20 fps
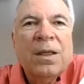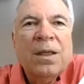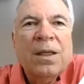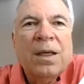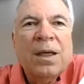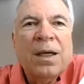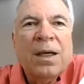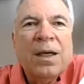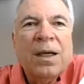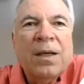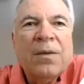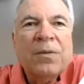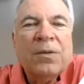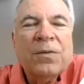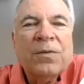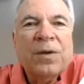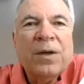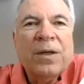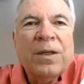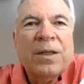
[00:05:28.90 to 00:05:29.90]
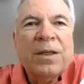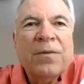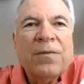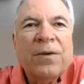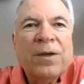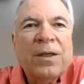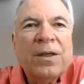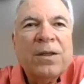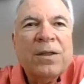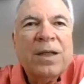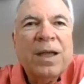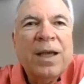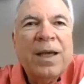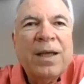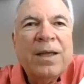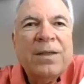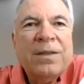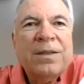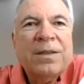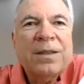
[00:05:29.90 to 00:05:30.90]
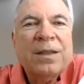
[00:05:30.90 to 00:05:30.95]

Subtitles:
it was a very difficult case,